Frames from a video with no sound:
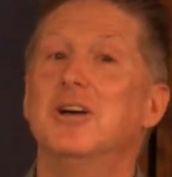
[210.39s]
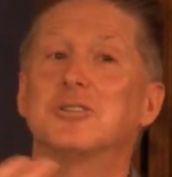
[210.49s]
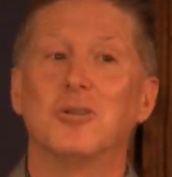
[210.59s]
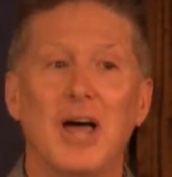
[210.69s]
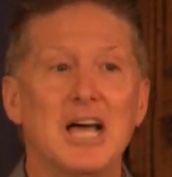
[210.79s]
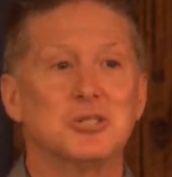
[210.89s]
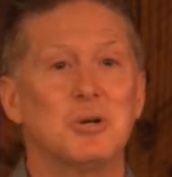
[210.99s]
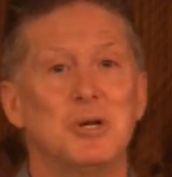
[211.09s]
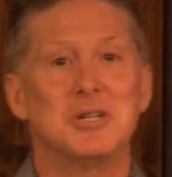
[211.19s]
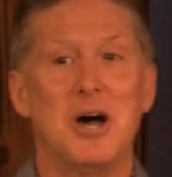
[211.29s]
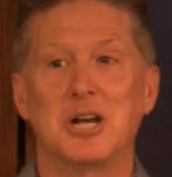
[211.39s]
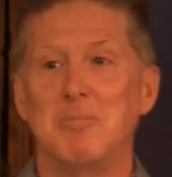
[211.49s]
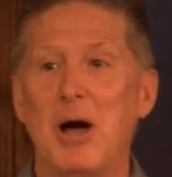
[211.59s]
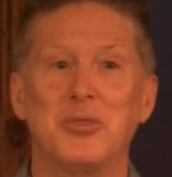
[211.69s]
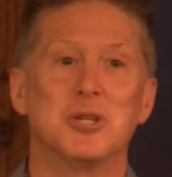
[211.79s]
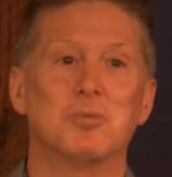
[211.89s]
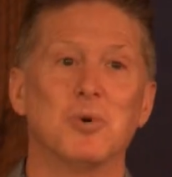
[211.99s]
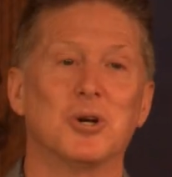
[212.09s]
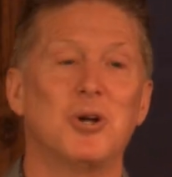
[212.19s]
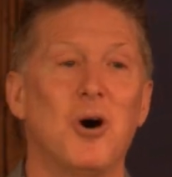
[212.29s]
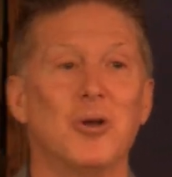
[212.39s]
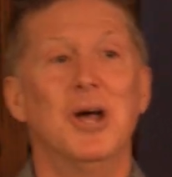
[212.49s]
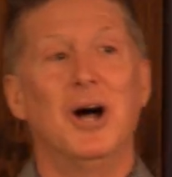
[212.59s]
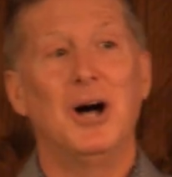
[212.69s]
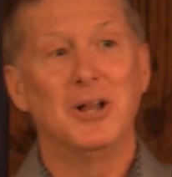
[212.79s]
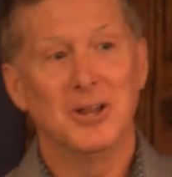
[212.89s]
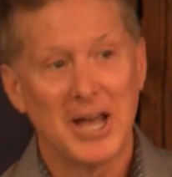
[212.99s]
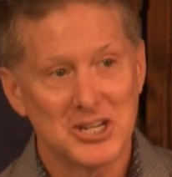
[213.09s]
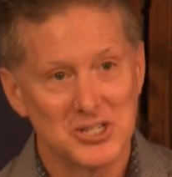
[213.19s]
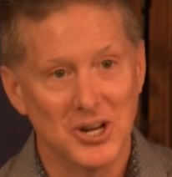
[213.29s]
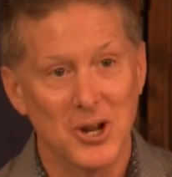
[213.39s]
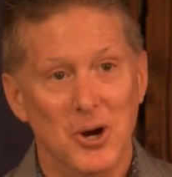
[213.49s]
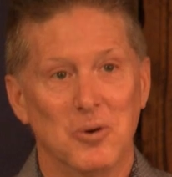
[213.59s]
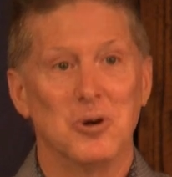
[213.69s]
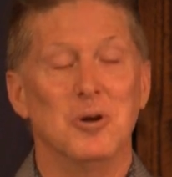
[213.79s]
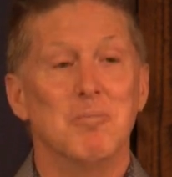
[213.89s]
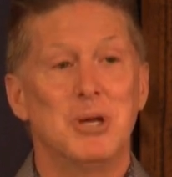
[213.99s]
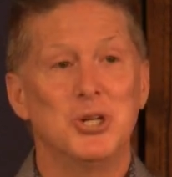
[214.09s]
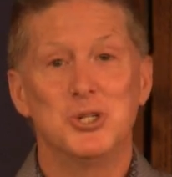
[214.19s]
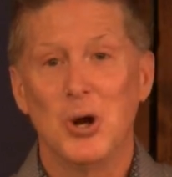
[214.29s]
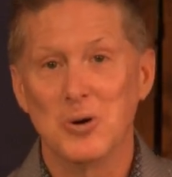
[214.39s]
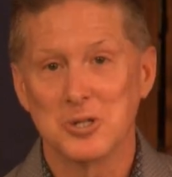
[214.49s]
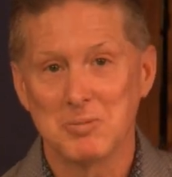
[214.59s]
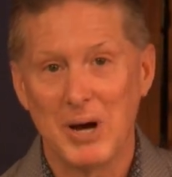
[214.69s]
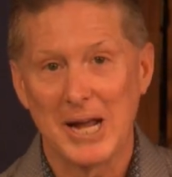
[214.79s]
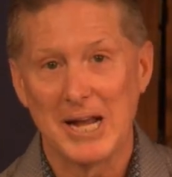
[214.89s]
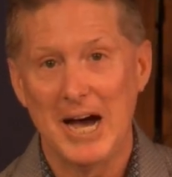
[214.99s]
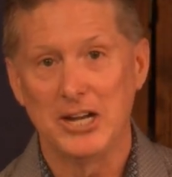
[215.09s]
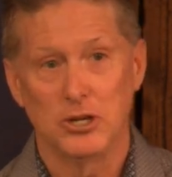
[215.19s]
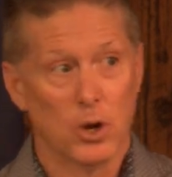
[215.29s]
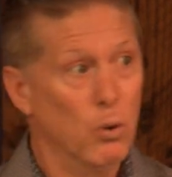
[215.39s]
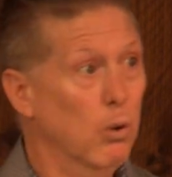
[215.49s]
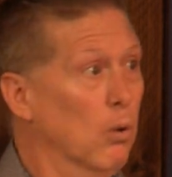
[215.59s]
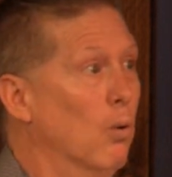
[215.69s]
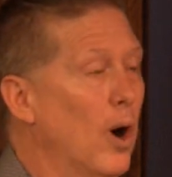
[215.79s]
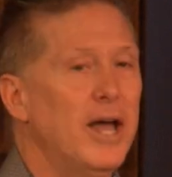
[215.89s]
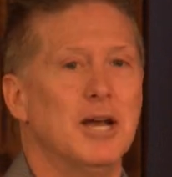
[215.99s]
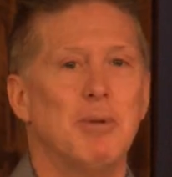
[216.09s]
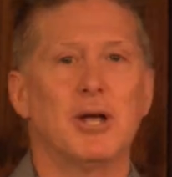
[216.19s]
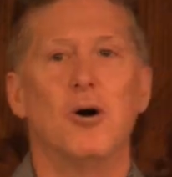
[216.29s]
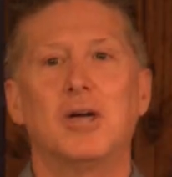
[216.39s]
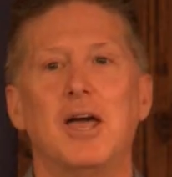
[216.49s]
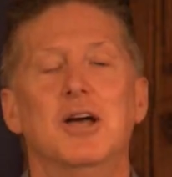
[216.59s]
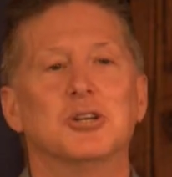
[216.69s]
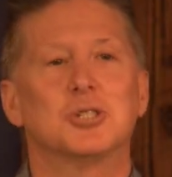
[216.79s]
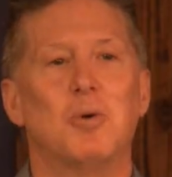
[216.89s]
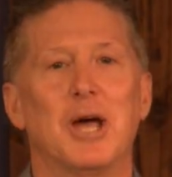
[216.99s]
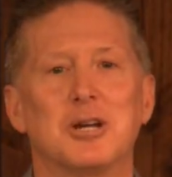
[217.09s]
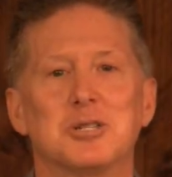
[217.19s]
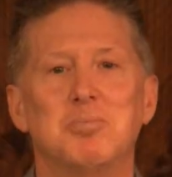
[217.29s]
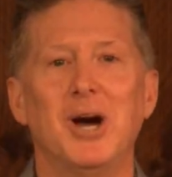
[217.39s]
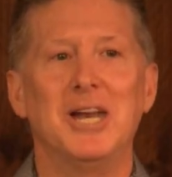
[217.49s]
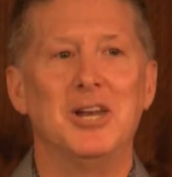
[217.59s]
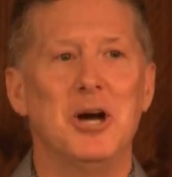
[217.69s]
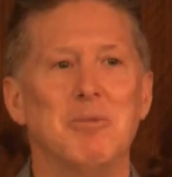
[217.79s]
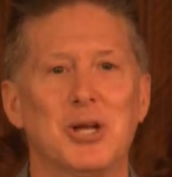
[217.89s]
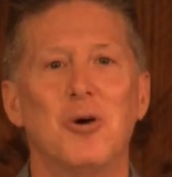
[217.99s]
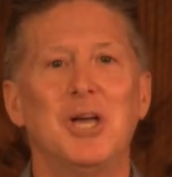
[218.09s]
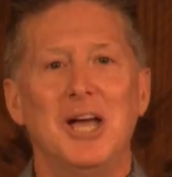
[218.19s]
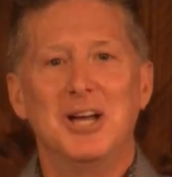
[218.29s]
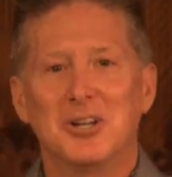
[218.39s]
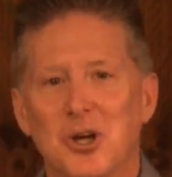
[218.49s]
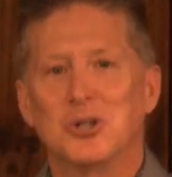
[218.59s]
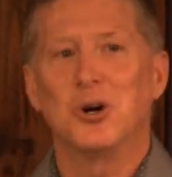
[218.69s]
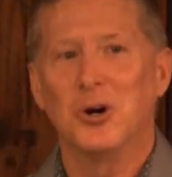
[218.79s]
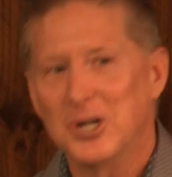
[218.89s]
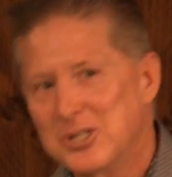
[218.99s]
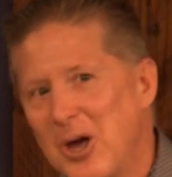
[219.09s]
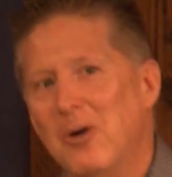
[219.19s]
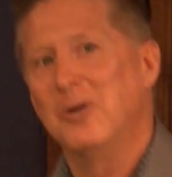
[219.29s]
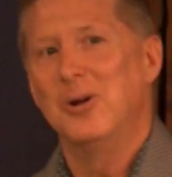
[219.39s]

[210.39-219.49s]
So last week we talked about this word called election. We're being chosen by God. And you're like, what? And I'm like, okay. So I explain it. Now I'm like, okay, good girl. Let's go.